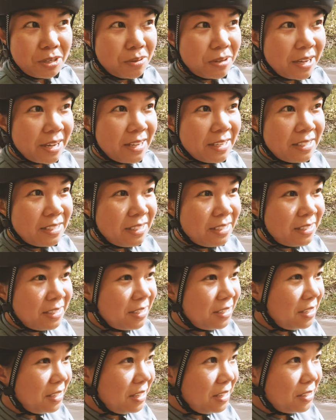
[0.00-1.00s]
So guys,
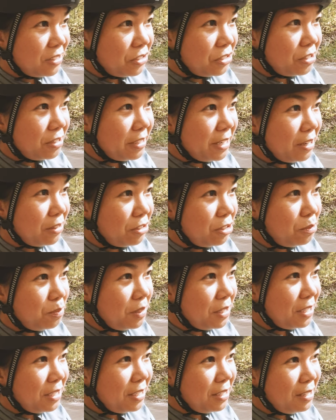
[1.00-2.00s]
this has turned out to
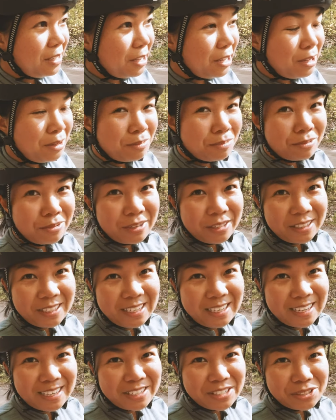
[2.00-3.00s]
be a really
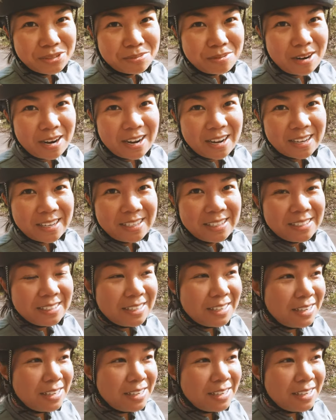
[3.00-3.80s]
nice ride.